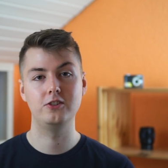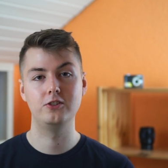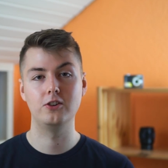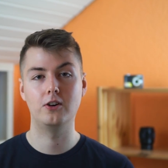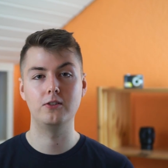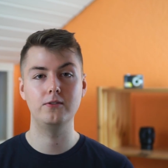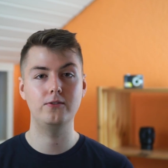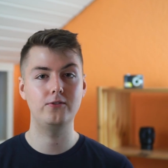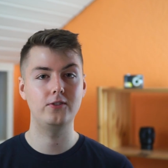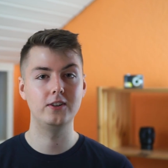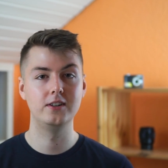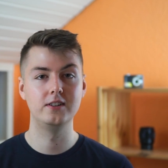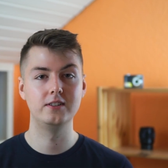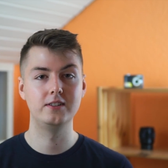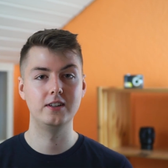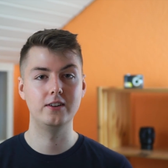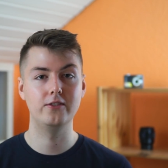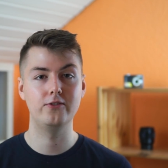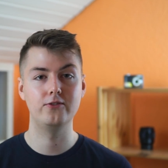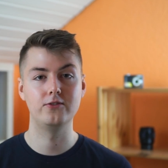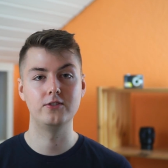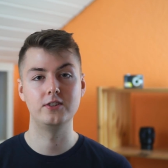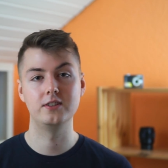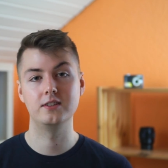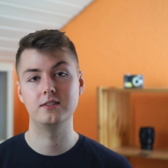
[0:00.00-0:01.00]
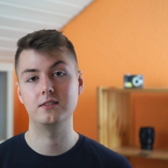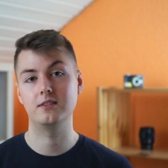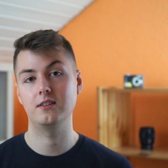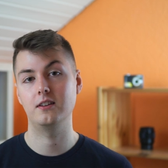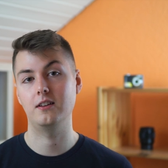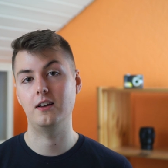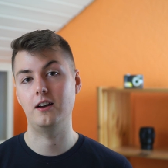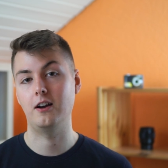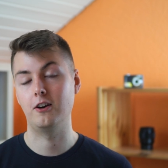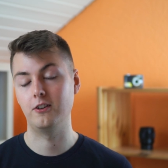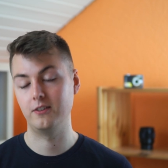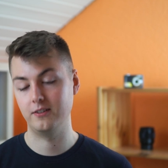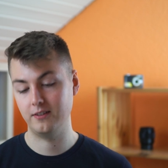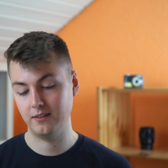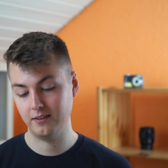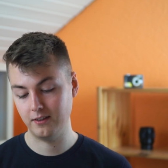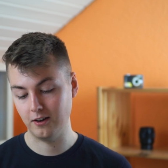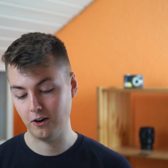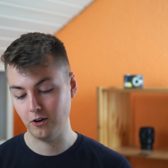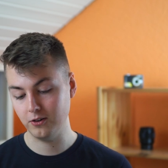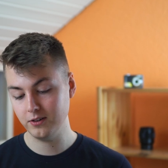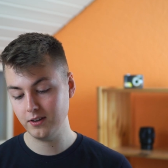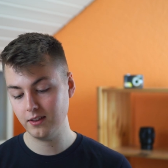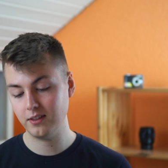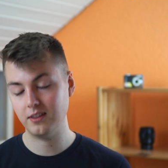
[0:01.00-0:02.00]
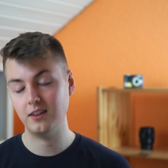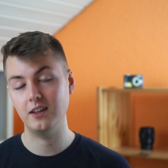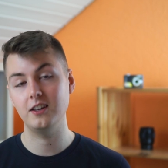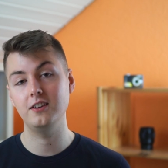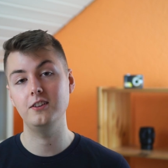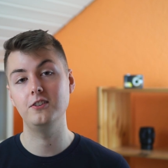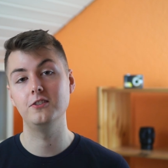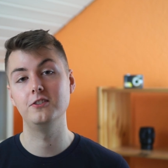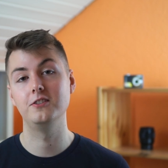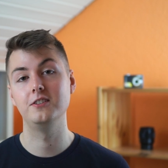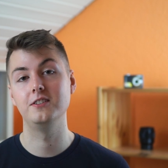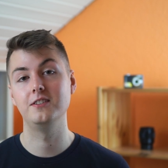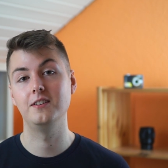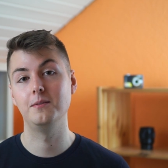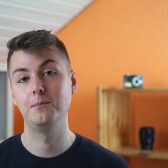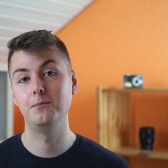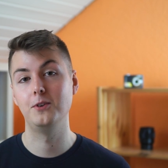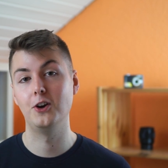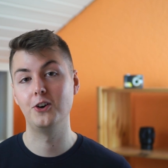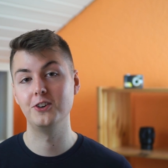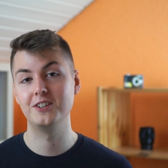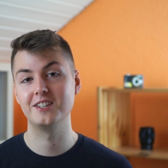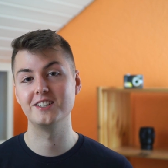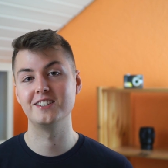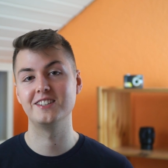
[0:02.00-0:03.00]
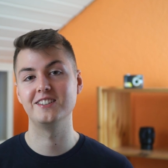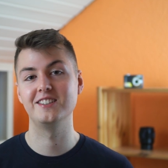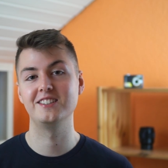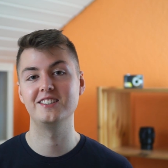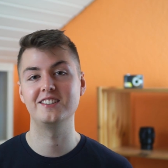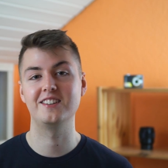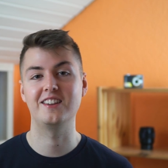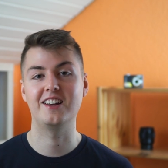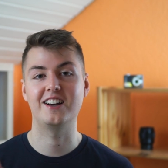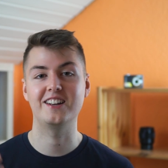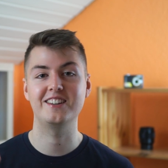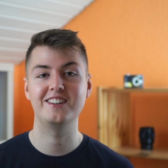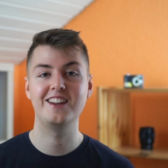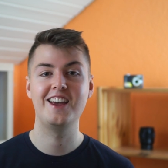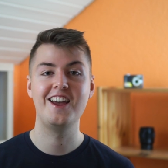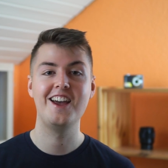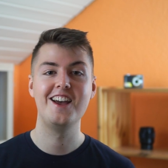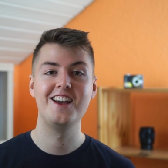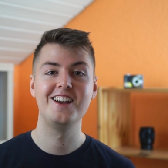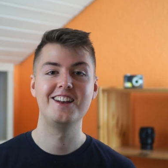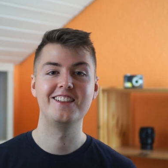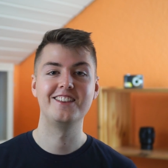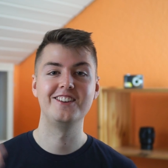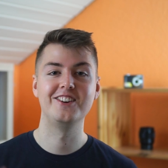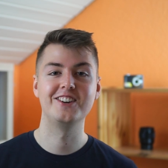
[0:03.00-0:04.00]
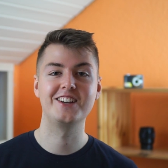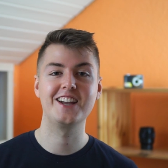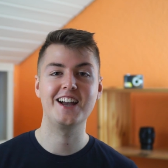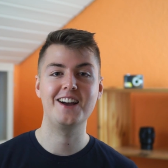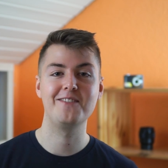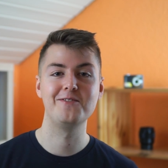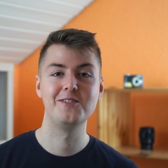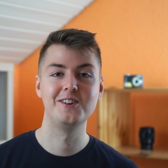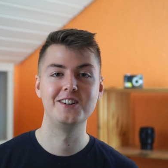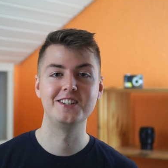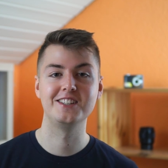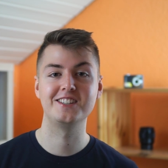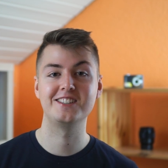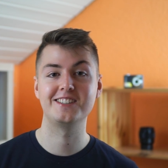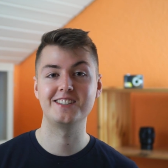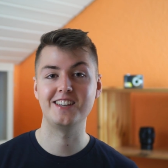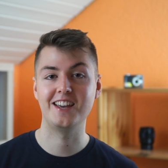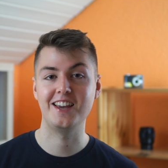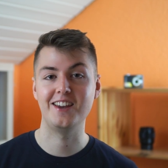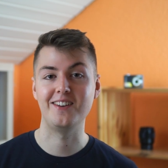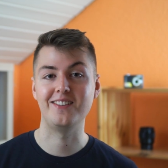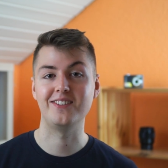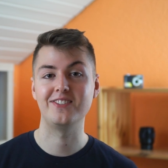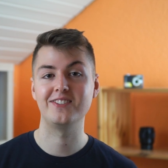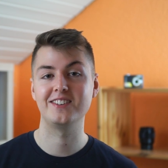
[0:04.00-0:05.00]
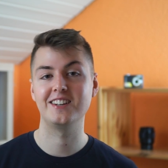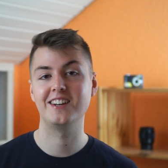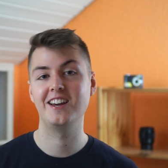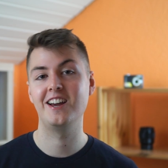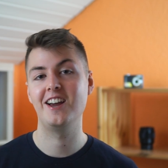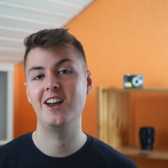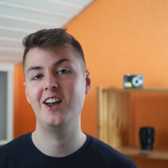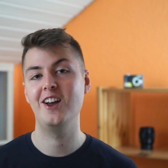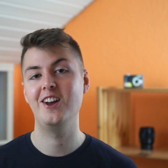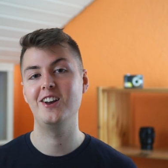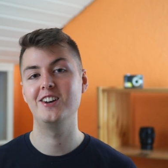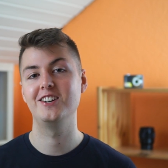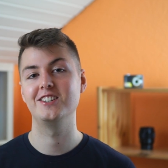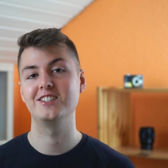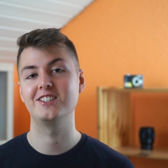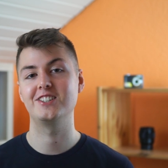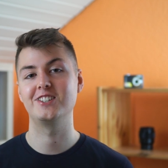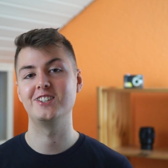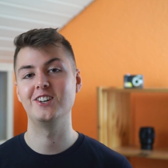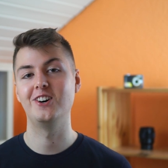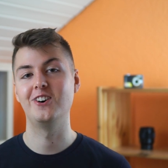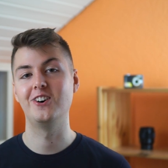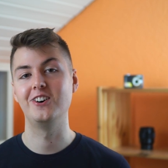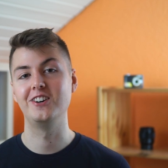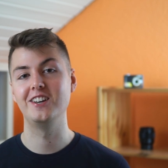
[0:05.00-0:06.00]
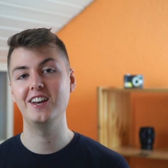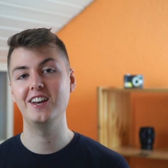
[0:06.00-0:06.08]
you don't feel a difference, and the only thing you notice is that your camera is saved. So